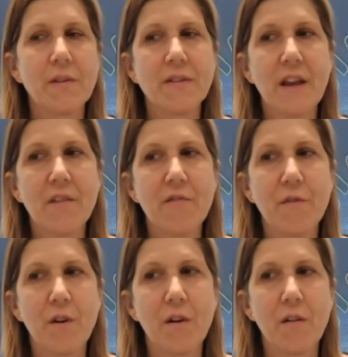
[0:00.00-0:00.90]
I would say
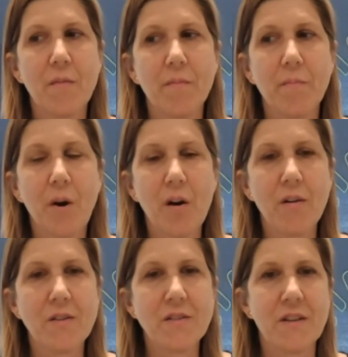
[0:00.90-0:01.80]
for
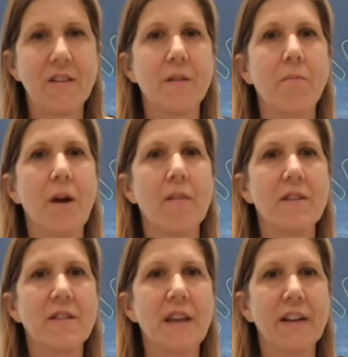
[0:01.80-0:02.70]
partners in the
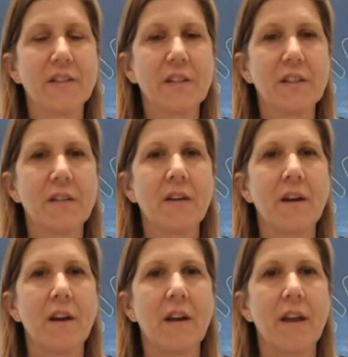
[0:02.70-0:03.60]
private sector,
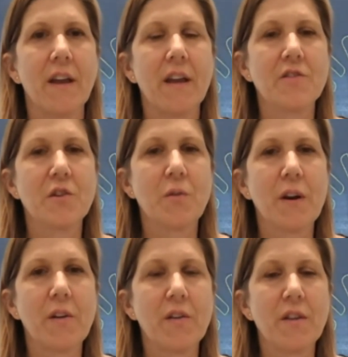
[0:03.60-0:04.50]
it's
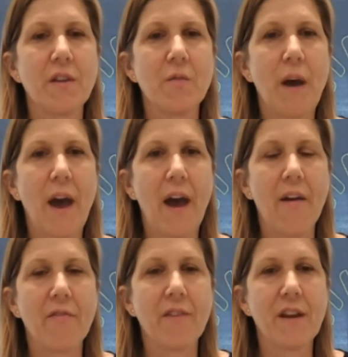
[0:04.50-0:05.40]
critical that you
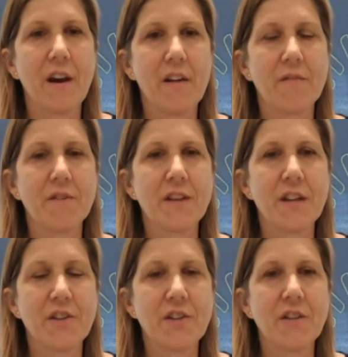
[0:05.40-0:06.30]
have the
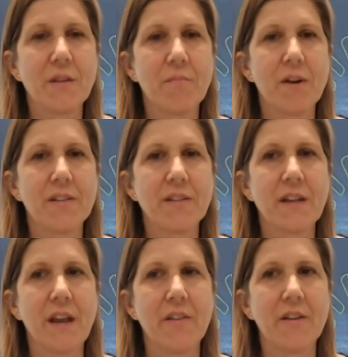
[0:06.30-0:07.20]
conversation that brings
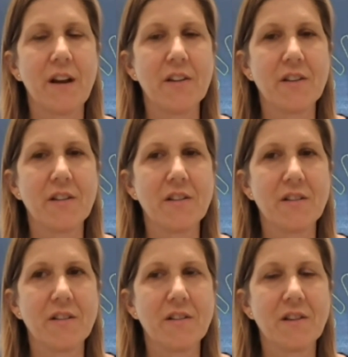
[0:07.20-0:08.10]
together not
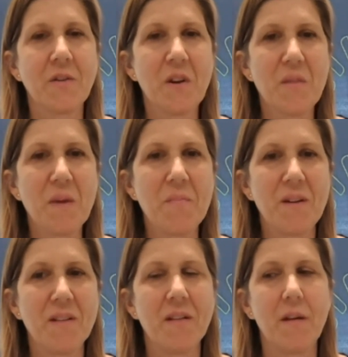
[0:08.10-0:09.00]
just the security
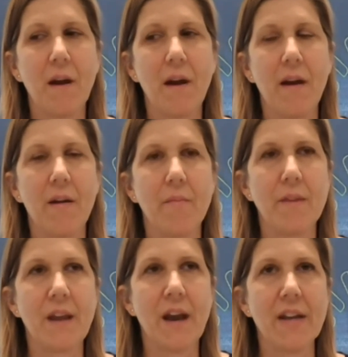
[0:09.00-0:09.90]
people, um,
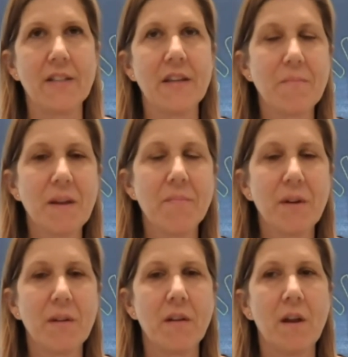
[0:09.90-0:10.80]
the IT
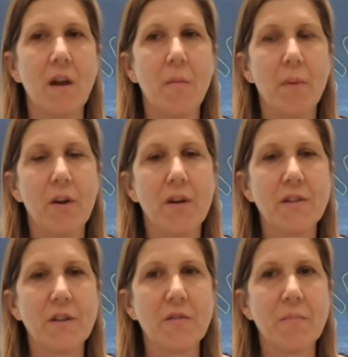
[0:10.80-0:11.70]
people, but
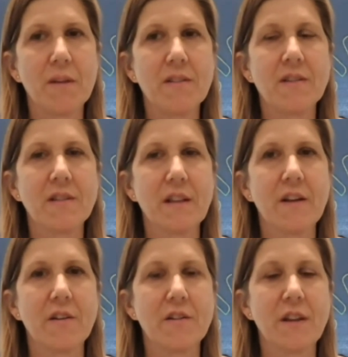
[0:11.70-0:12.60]
also the business
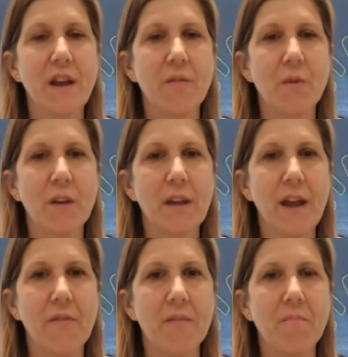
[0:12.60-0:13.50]
leaders, and really
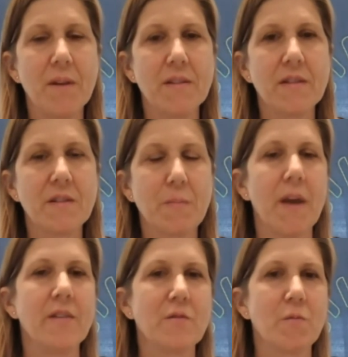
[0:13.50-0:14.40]
have a business
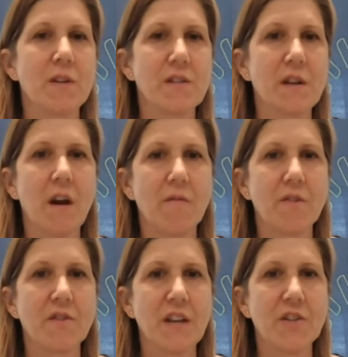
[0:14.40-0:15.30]
based risk
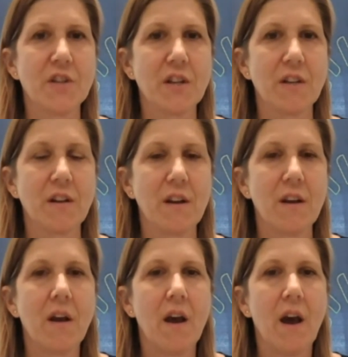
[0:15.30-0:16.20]
conversation
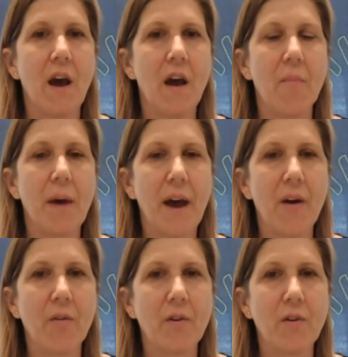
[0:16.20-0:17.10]

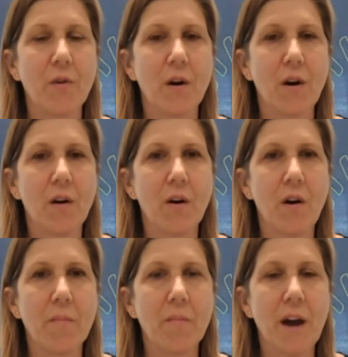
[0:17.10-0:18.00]
about your
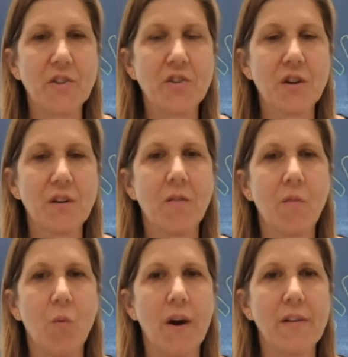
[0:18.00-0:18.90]
current posture,
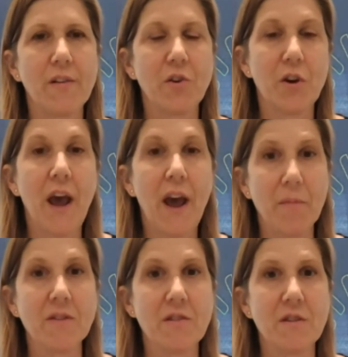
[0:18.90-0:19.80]
what could
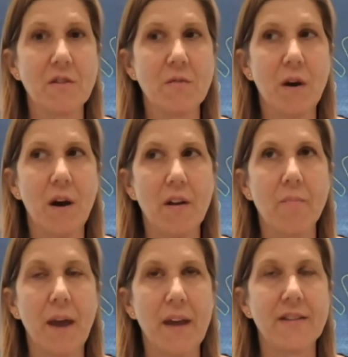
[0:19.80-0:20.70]
happen to you on a
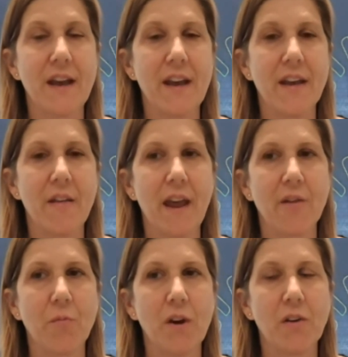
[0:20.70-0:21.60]
bad day, and that
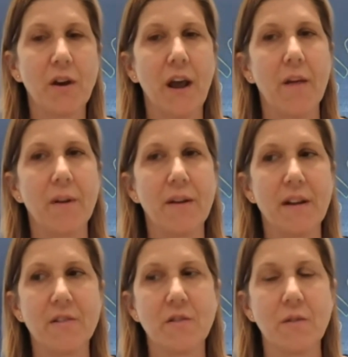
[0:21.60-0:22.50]
what could happen
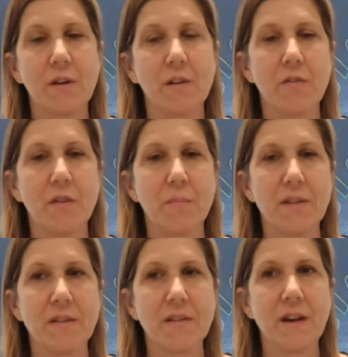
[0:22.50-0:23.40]
needs to include the
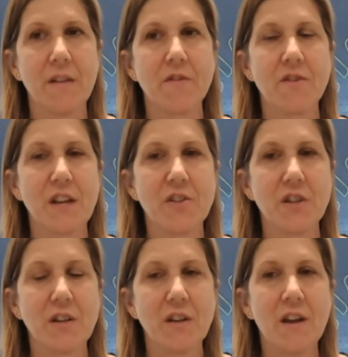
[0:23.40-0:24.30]
business
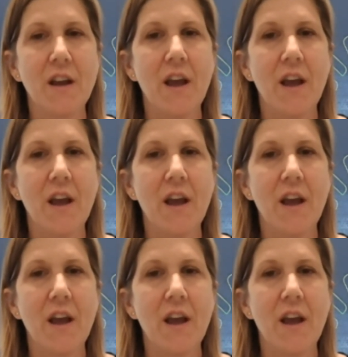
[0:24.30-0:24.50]
conversation,